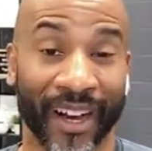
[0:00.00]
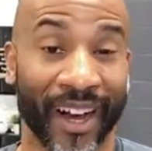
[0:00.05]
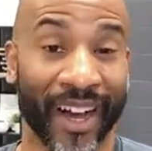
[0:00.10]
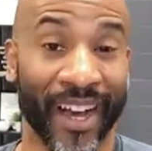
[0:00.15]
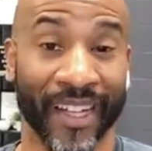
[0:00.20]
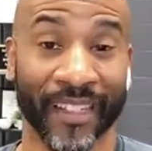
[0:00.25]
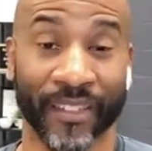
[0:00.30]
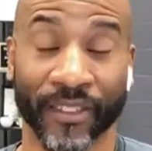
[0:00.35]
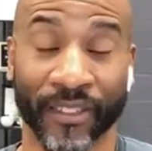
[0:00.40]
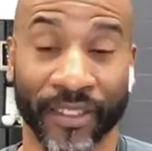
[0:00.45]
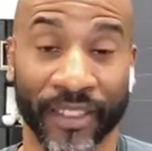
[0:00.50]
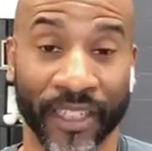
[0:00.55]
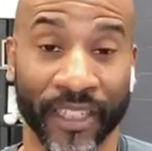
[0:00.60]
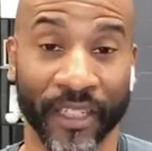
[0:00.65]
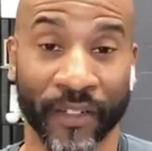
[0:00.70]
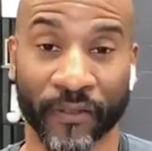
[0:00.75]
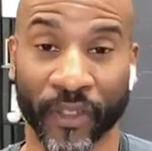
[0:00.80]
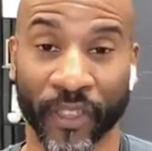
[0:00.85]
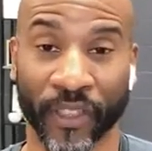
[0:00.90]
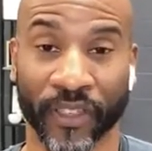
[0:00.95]
I understand
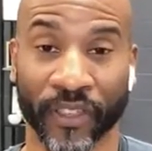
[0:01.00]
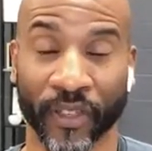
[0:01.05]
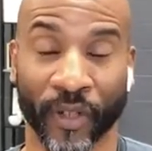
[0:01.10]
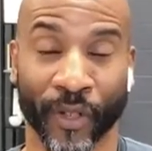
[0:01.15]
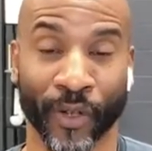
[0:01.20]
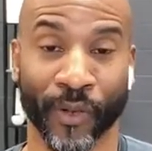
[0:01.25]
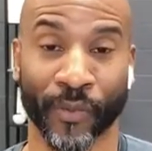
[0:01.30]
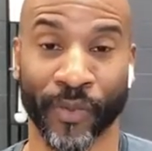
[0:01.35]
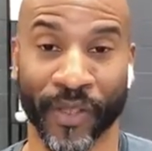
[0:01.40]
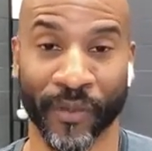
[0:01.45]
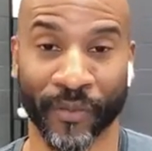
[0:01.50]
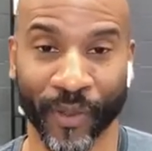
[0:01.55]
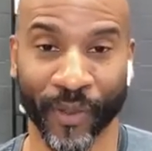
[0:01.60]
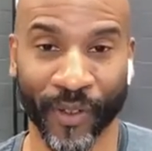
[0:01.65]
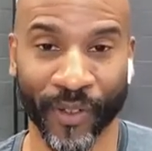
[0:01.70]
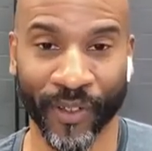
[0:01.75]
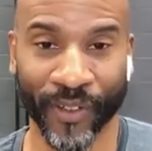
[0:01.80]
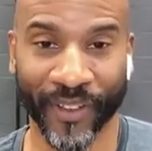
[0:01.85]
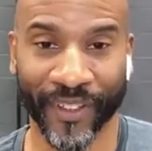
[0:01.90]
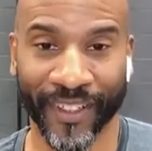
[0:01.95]
enough just to hurt
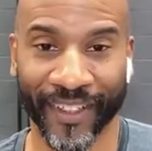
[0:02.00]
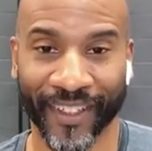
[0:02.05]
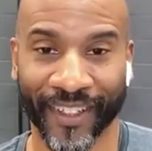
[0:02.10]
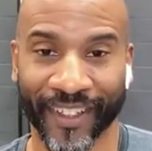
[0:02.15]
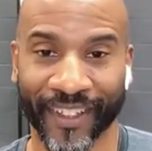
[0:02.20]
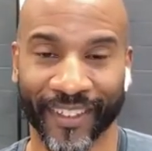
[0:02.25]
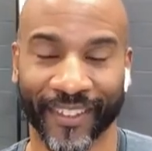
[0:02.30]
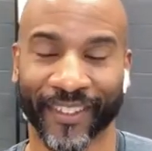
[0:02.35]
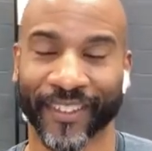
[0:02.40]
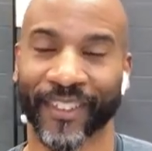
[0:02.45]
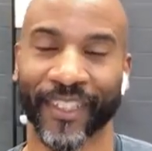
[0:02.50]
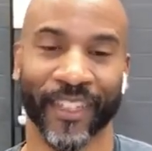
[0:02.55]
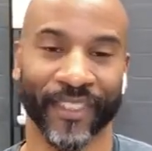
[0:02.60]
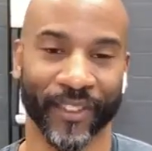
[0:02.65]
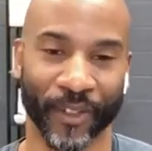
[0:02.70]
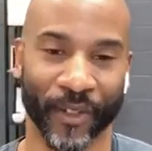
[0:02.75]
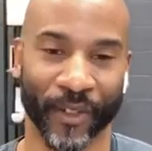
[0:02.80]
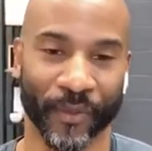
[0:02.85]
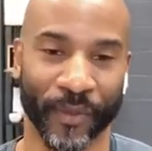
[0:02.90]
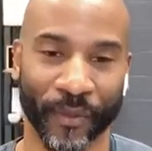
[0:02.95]
people, not to
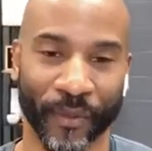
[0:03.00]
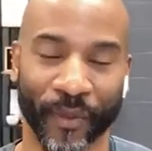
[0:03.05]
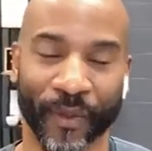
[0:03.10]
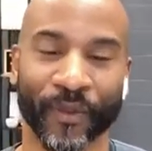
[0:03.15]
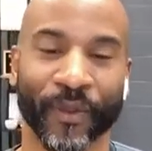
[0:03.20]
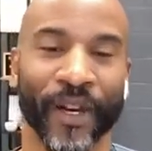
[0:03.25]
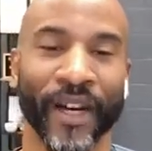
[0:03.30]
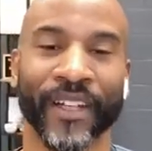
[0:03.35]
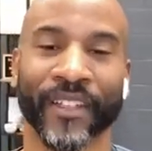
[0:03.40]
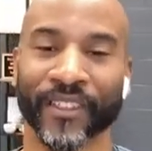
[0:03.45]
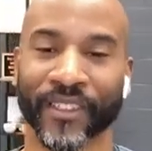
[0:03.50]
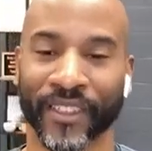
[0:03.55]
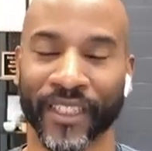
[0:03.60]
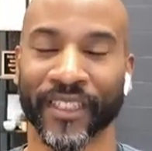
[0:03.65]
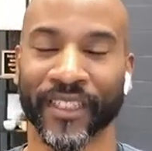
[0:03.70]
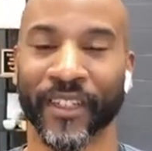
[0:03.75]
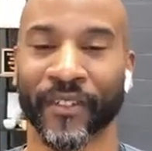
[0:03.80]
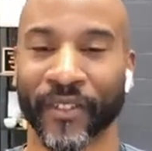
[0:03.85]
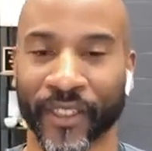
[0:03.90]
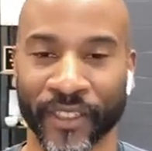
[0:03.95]
hurt people, but I understand
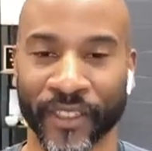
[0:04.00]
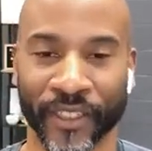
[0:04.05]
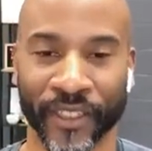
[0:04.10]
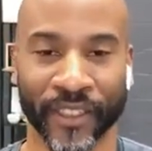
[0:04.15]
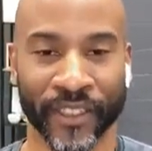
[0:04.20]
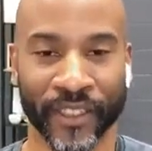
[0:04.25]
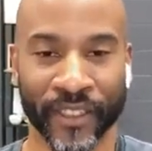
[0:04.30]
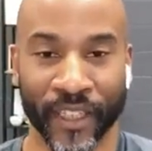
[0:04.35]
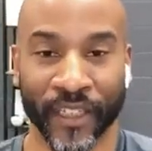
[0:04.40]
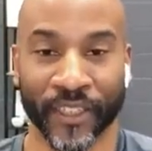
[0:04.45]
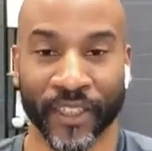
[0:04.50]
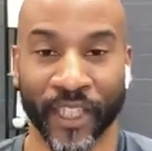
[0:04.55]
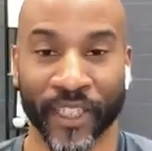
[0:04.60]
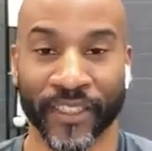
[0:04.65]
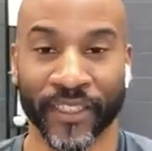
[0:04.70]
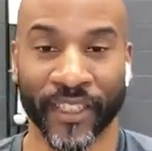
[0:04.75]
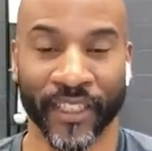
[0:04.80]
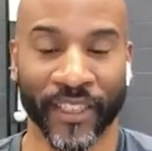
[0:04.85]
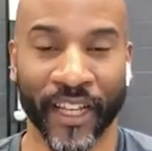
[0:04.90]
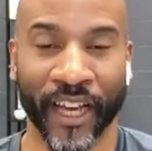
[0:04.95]
enough
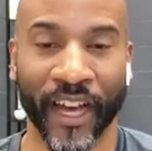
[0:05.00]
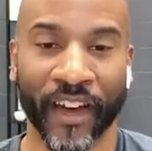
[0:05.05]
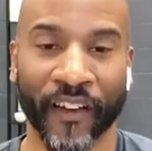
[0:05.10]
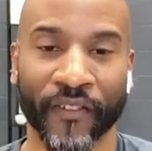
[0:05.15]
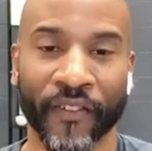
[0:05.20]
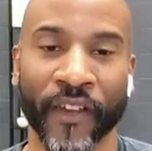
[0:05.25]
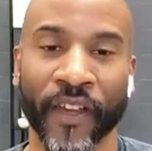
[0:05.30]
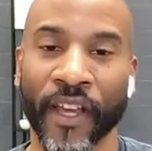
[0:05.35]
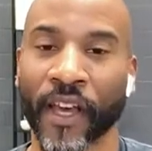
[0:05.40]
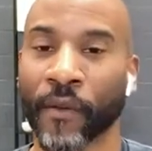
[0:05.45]
just enough.